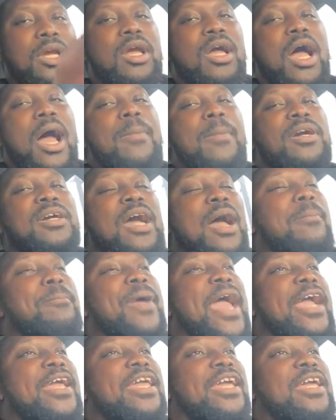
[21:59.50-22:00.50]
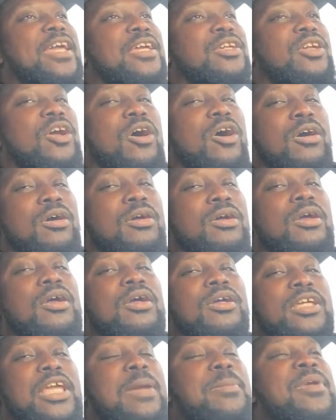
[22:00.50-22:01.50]
I'm going to come back in here, y'all.
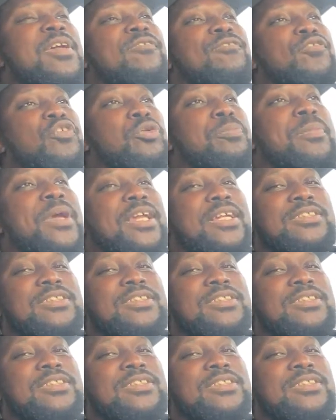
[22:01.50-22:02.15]
Give me a few minutes